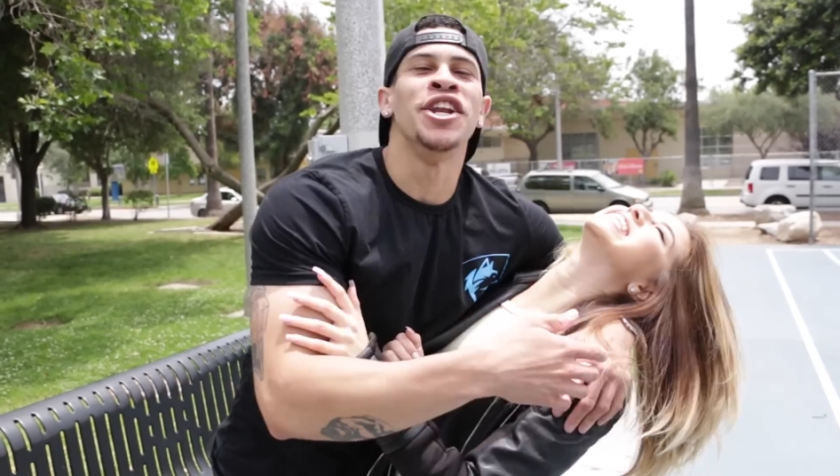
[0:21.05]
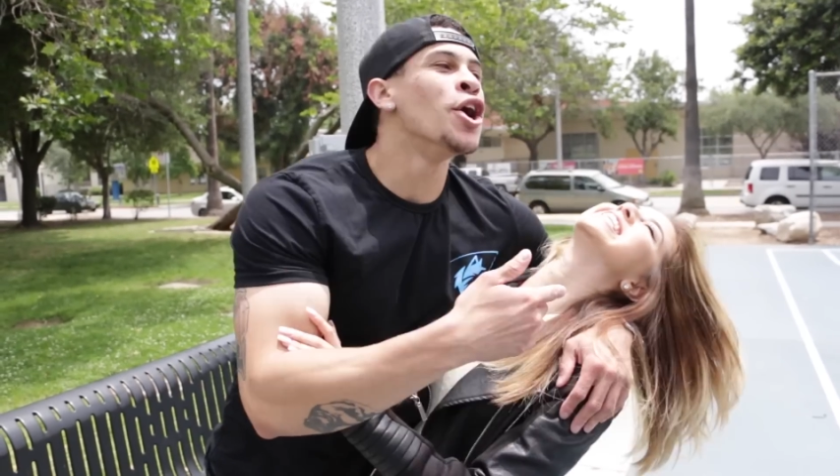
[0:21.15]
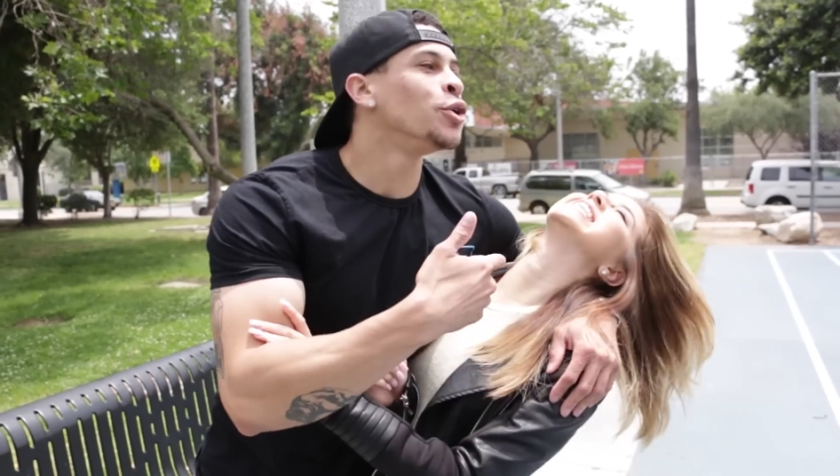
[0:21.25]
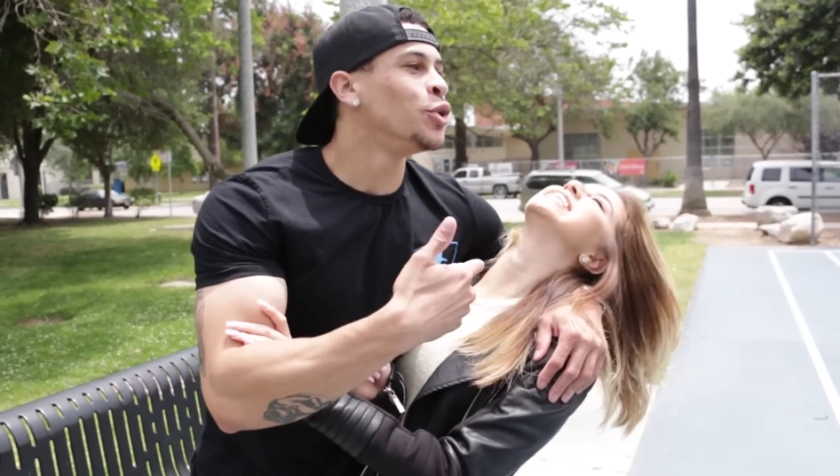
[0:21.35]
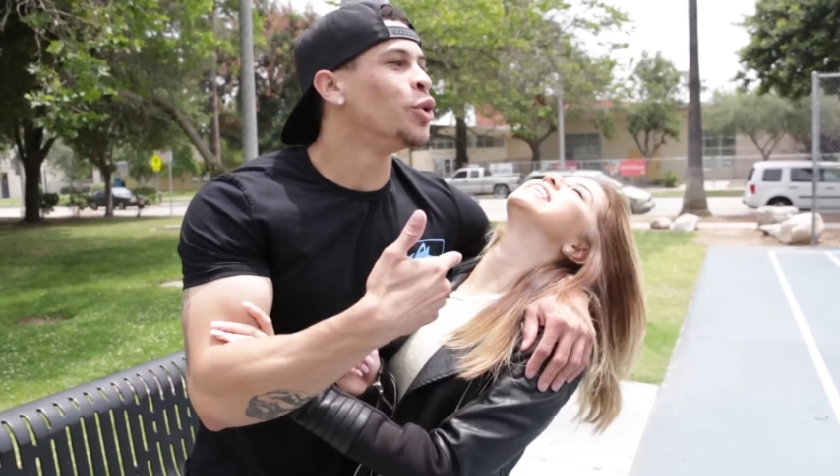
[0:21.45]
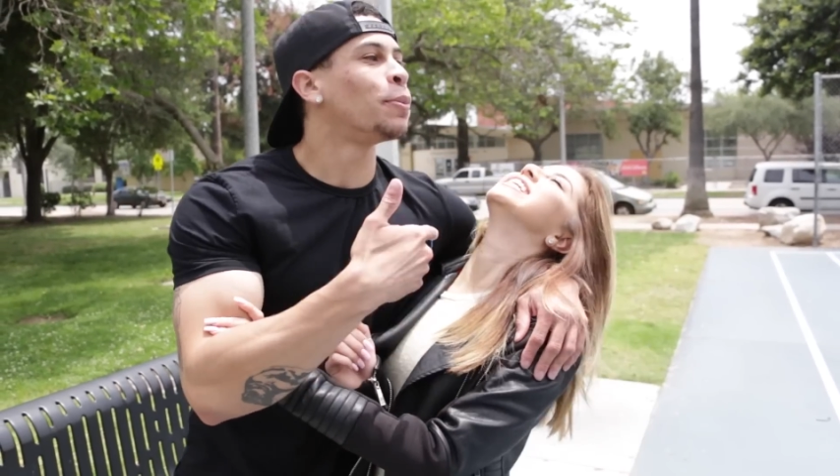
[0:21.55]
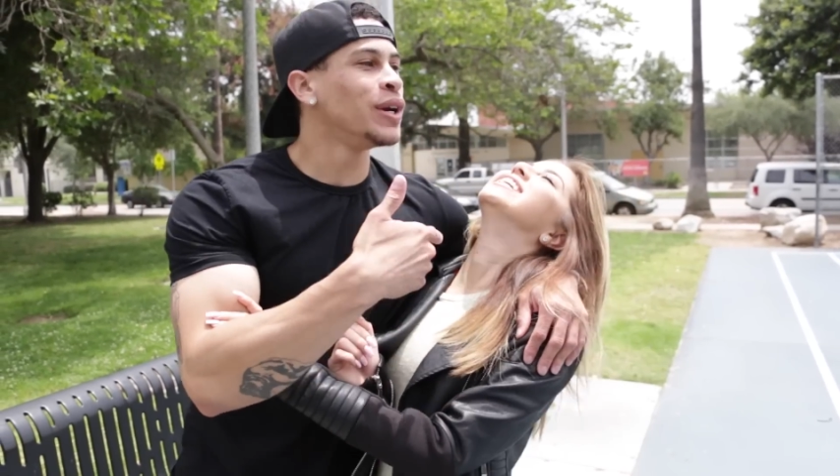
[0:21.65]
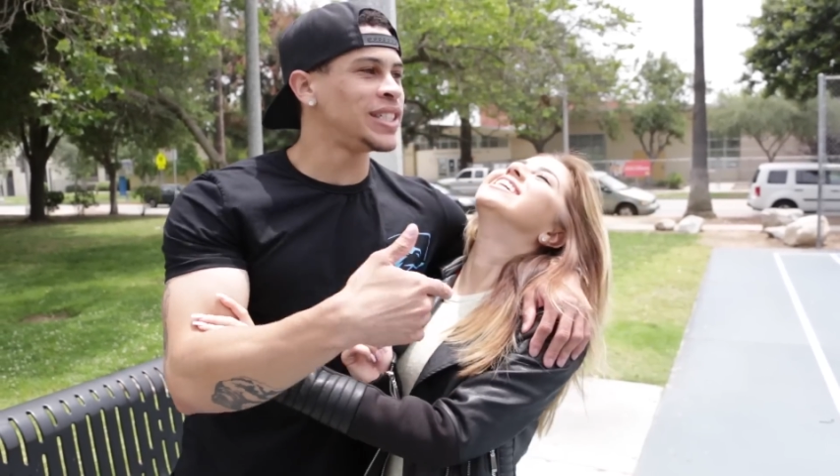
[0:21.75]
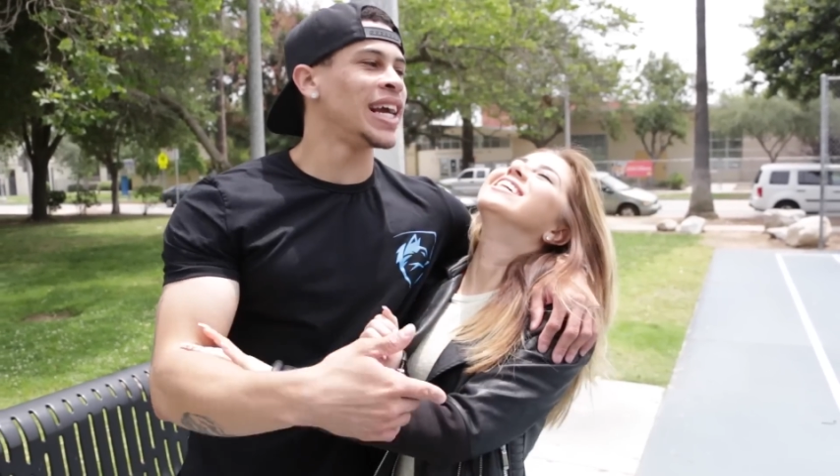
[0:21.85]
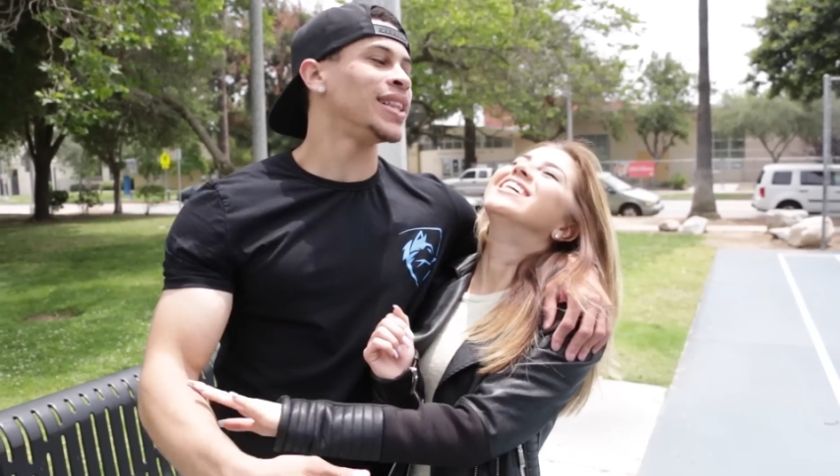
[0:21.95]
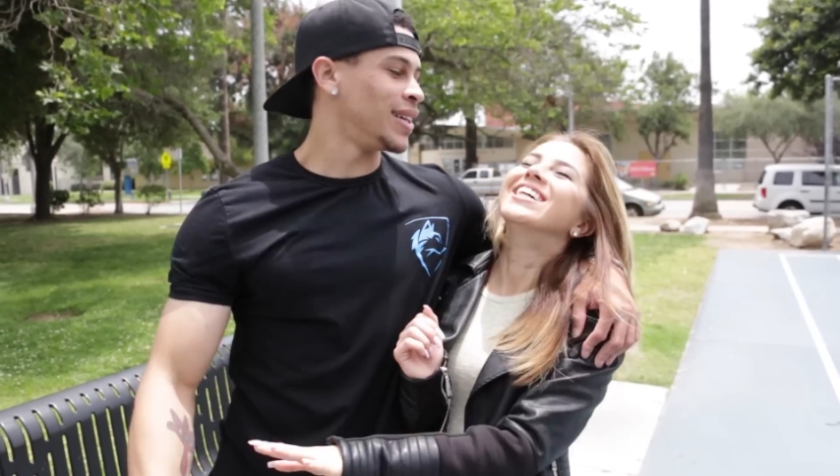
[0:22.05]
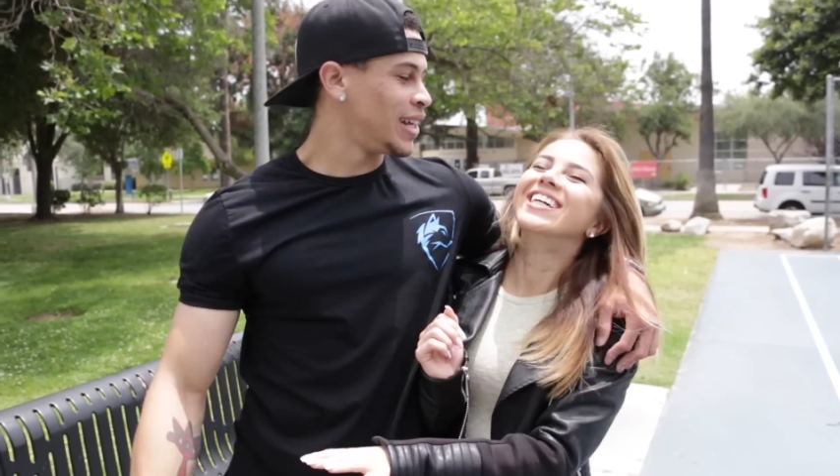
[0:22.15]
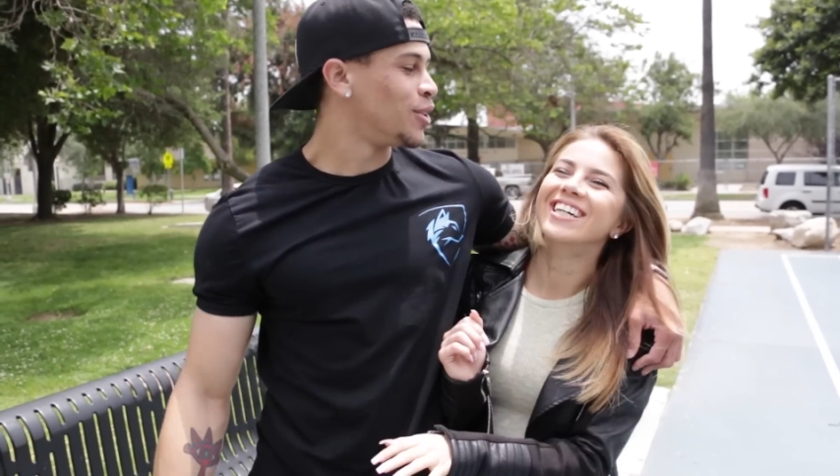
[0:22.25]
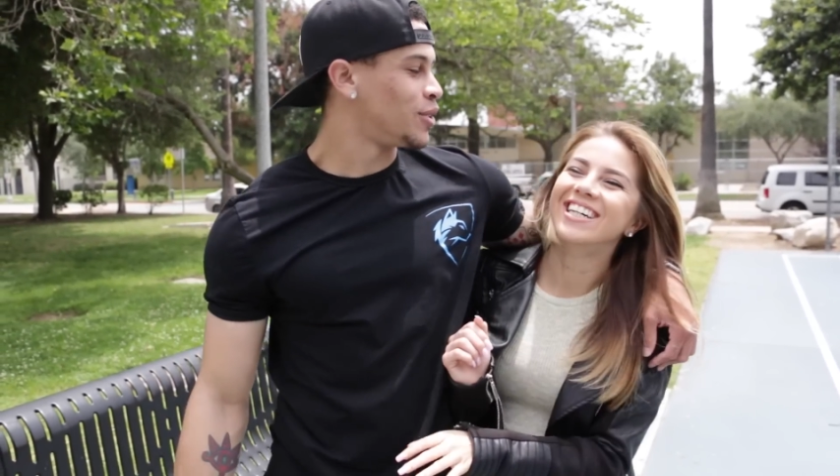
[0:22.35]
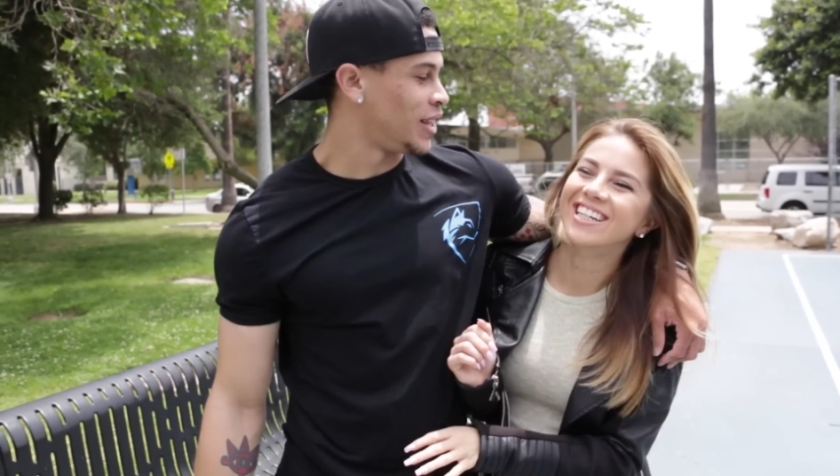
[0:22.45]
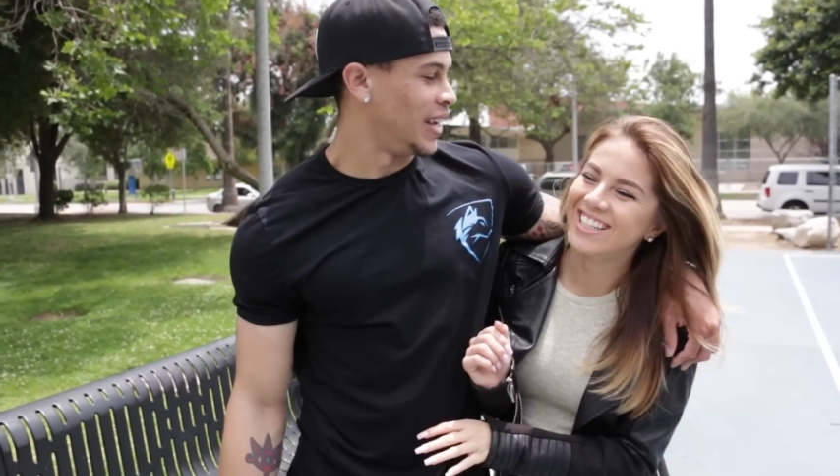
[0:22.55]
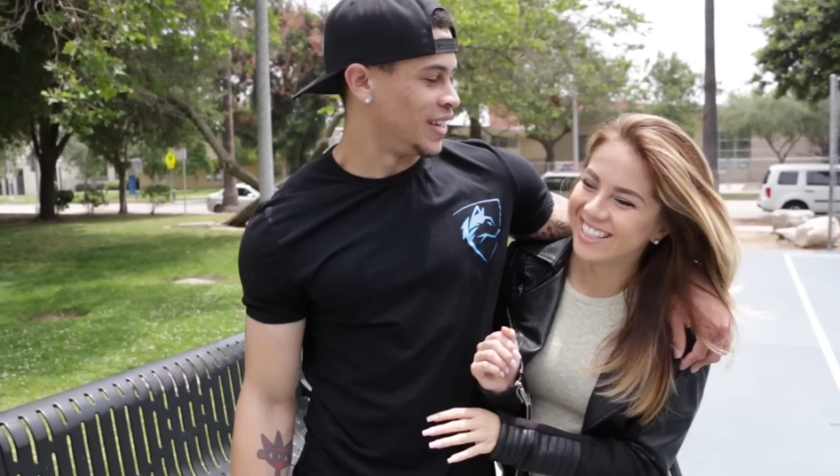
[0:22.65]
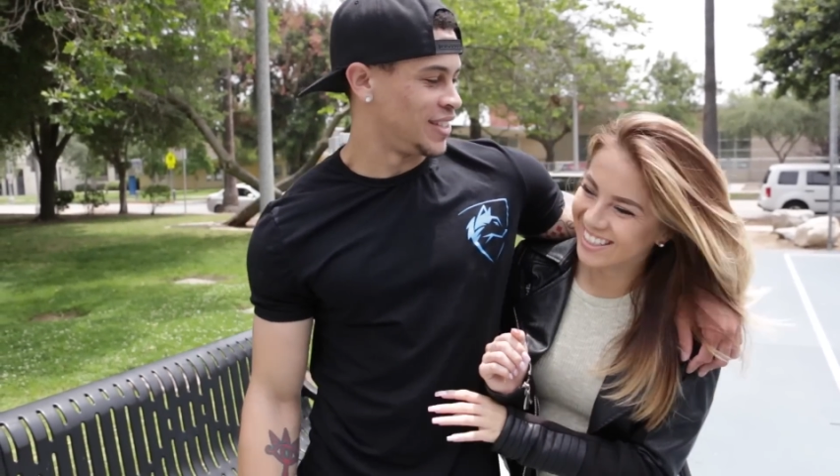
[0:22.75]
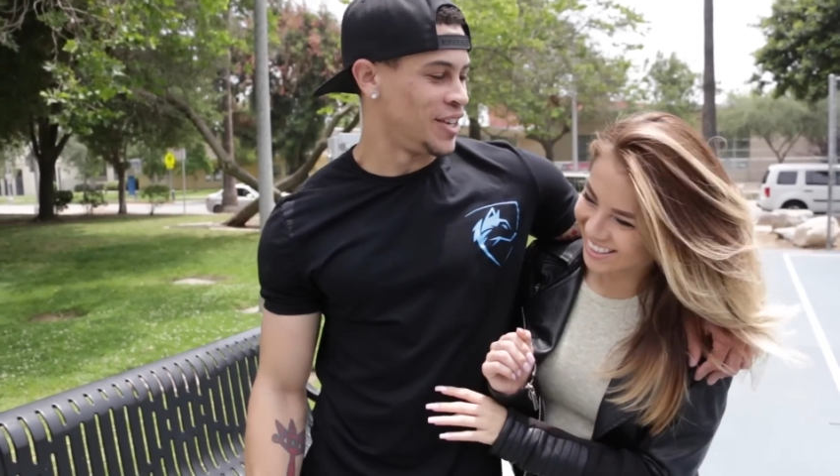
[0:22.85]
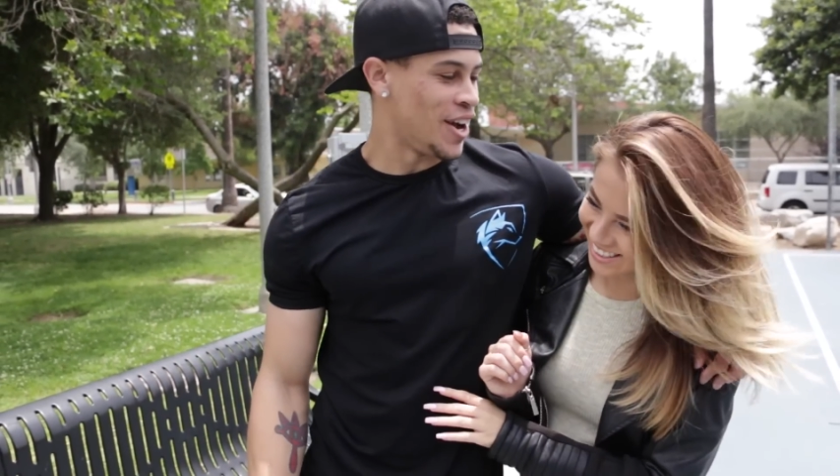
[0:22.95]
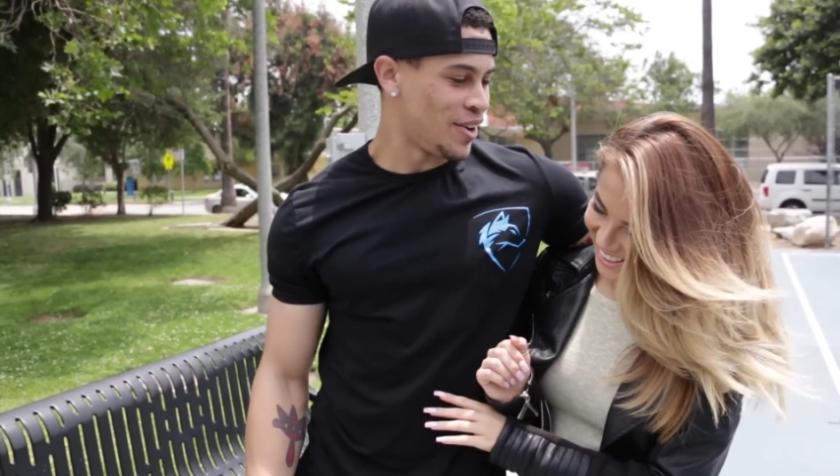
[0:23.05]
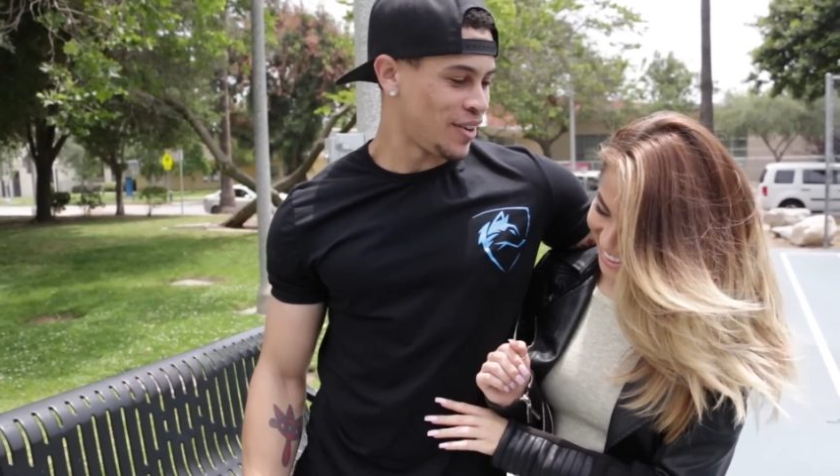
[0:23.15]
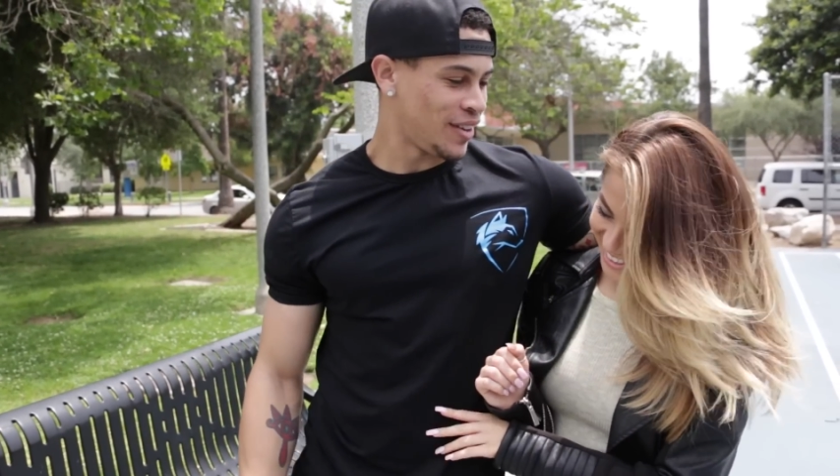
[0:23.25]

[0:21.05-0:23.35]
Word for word: know you appreciate the little things, you know?